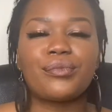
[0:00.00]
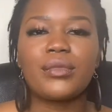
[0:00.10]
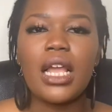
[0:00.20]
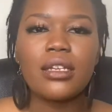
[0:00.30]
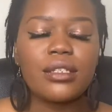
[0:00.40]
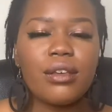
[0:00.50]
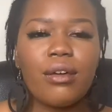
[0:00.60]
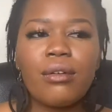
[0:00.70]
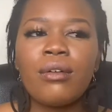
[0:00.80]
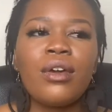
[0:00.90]

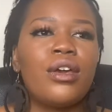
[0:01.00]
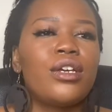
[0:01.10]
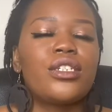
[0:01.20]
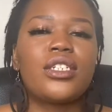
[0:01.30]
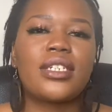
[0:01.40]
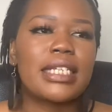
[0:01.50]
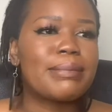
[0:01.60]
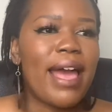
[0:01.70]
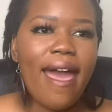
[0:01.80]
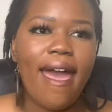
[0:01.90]
So she does
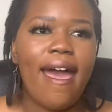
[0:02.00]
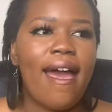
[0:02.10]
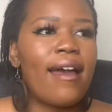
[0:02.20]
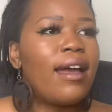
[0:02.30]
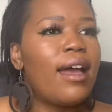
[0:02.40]
my hair.